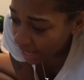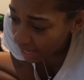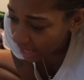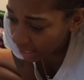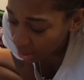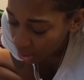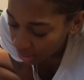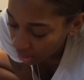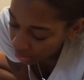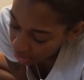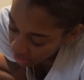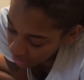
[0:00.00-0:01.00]
And the
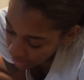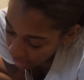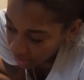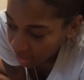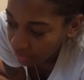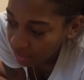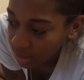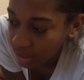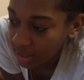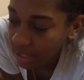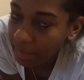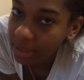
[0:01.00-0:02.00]
only things I can get to the
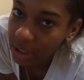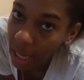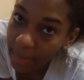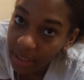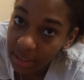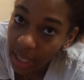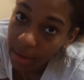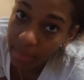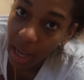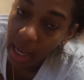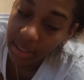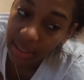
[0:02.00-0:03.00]
consignment shop is like
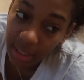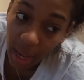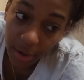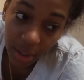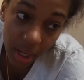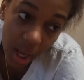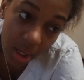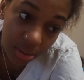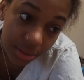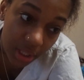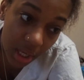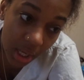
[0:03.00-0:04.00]
my designer
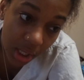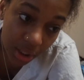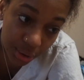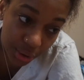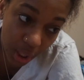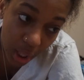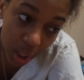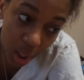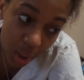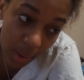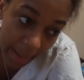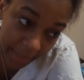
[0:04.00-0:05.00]
clothes. So
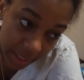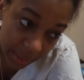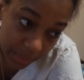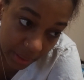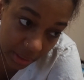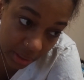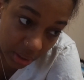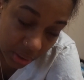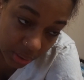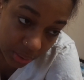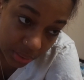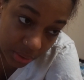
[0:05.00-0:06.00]
I'm gonna get rid of
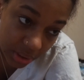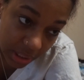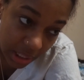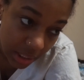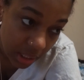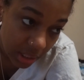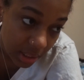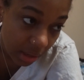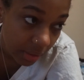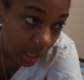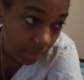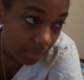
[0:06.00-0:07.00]
those. The
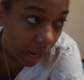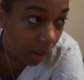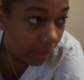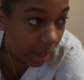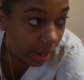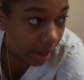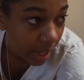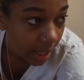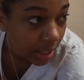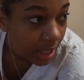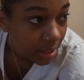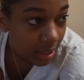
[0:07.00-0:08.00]
stuff that I'm not wearing,
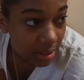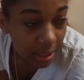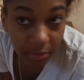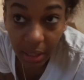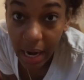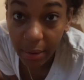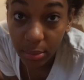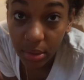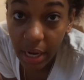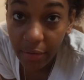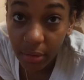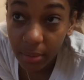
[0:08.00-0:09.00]
the stuff that I
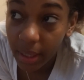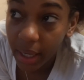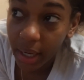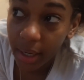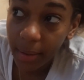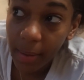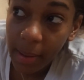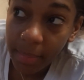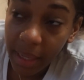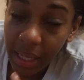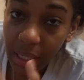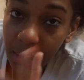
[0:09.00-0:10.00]
will never wear,
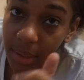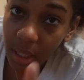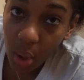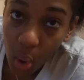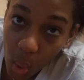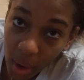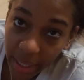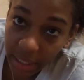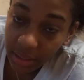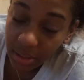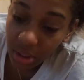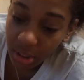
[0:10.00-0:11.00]
make a little bit of
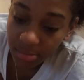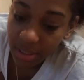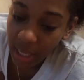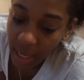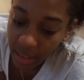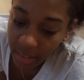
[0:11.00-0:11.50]
coins, you know what I'm saying?